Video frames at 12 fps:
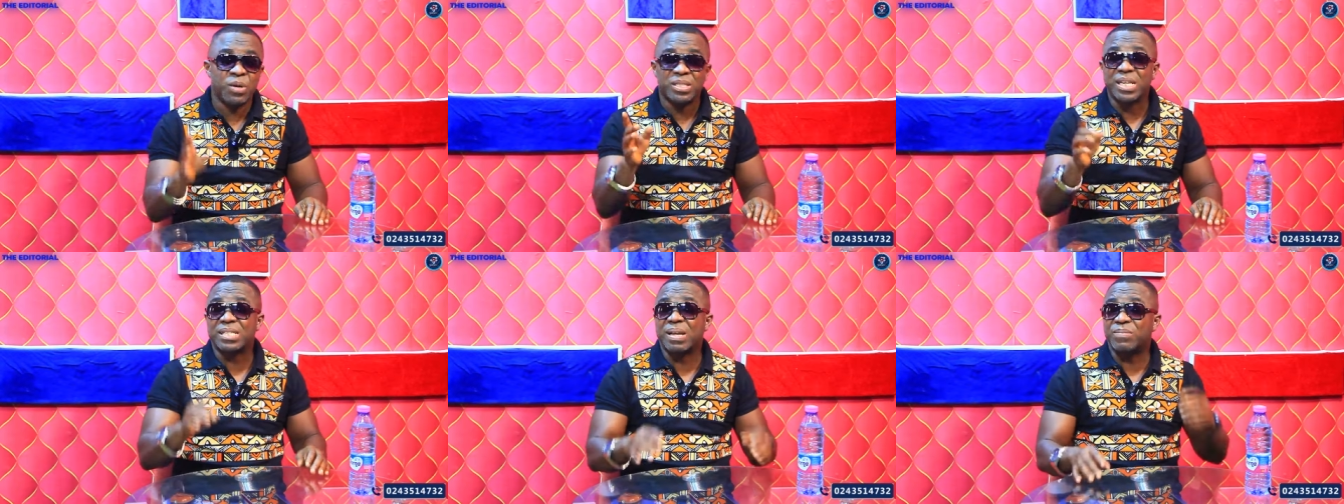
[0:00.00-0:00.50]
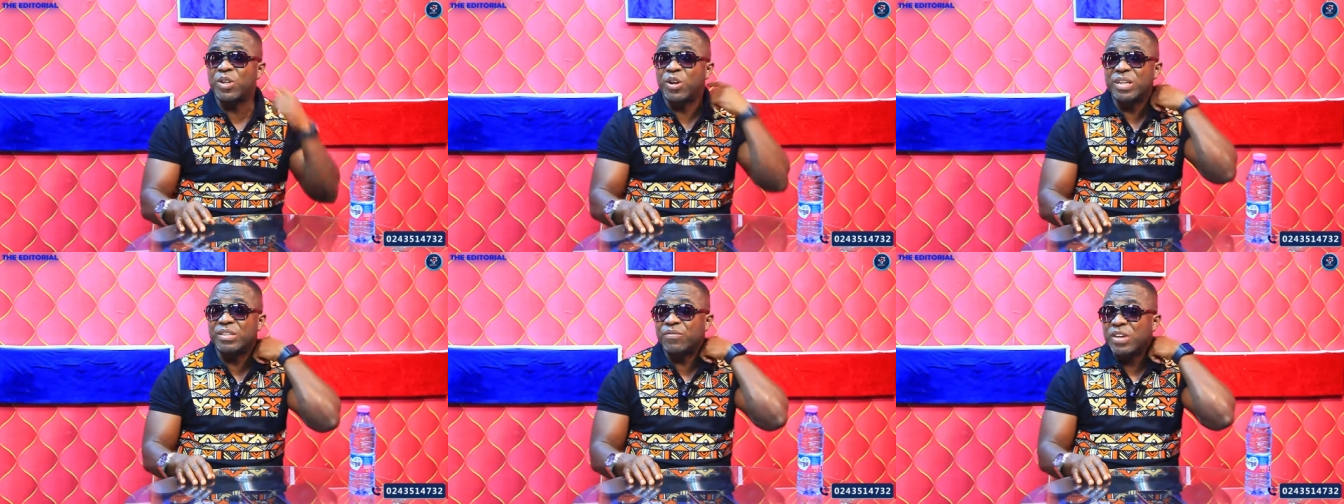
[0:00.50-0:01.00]
posted something
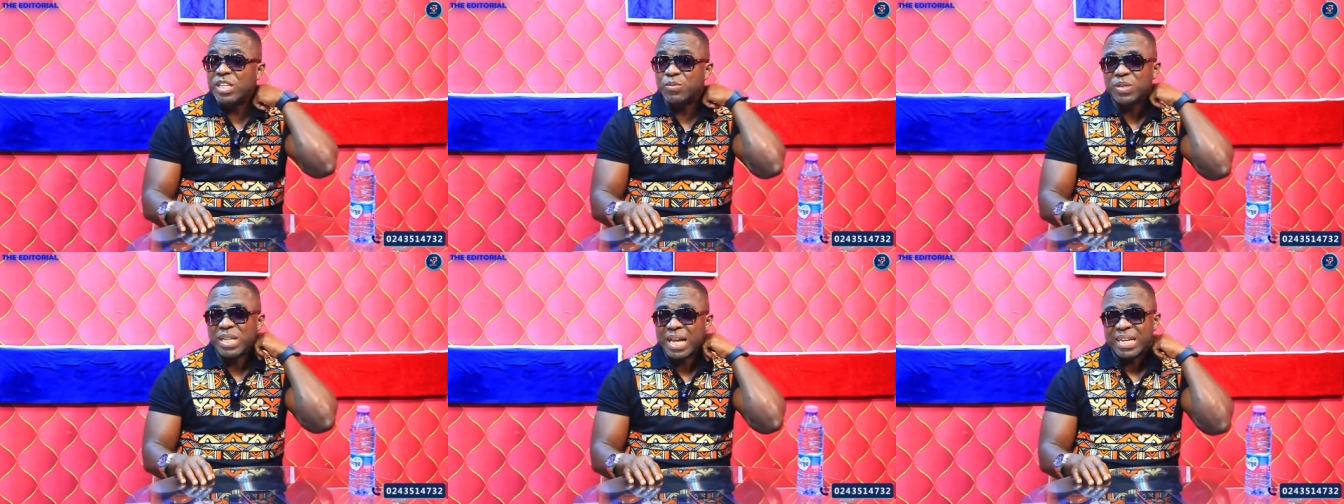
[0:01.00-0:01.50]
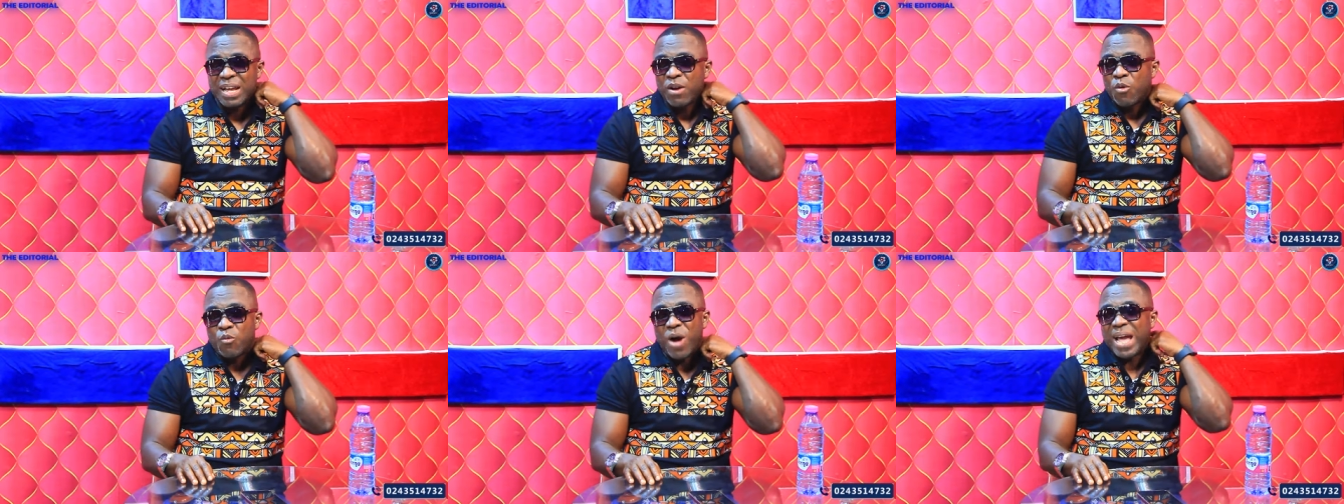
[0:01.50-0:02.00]
on his Facebook that,
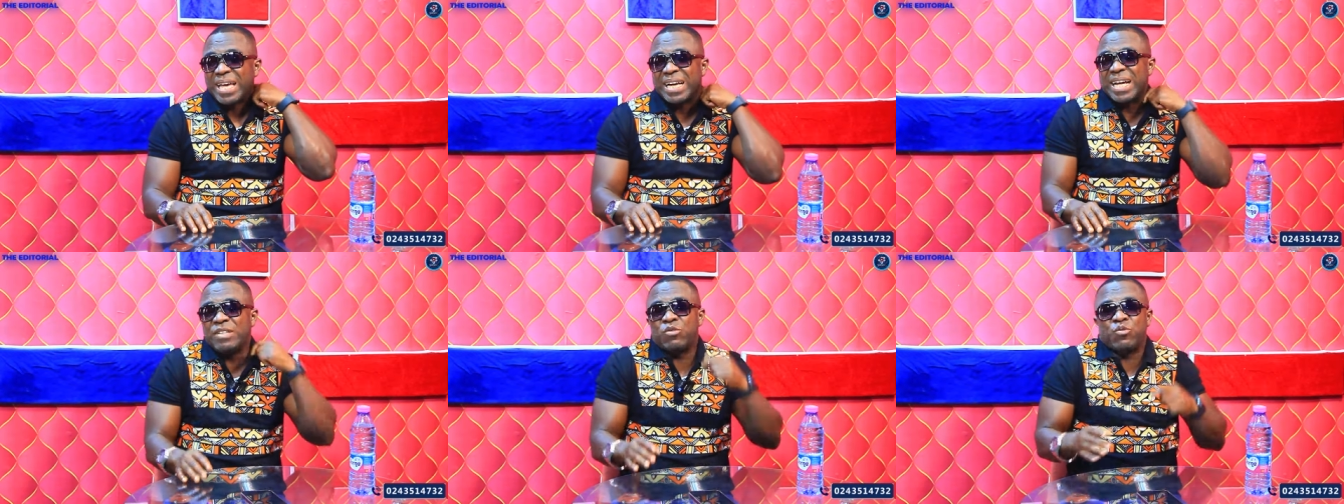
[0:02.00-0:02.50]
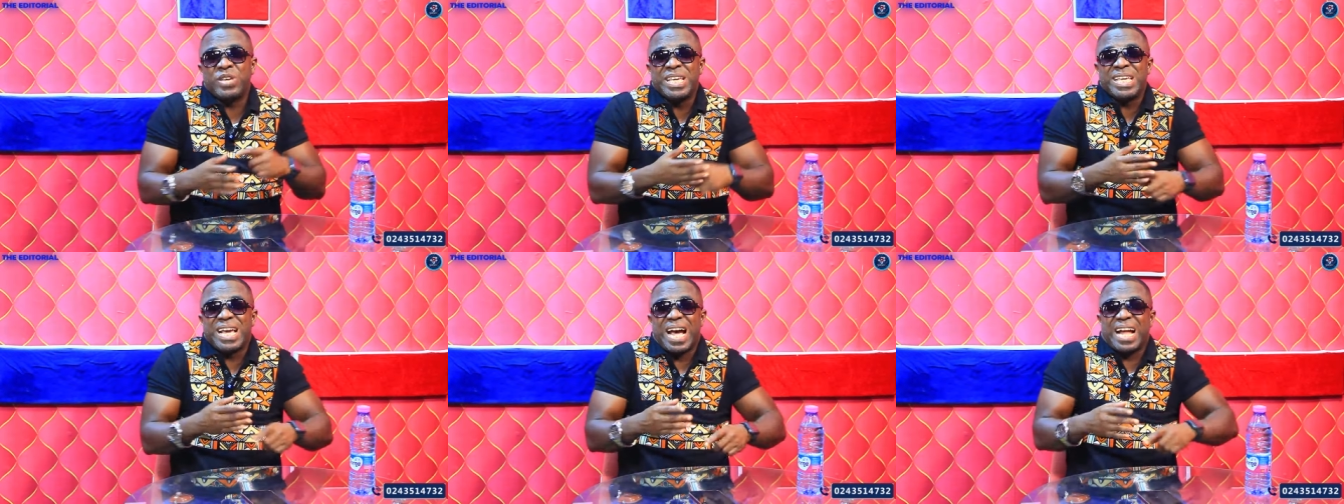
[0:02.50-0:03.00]
why can't we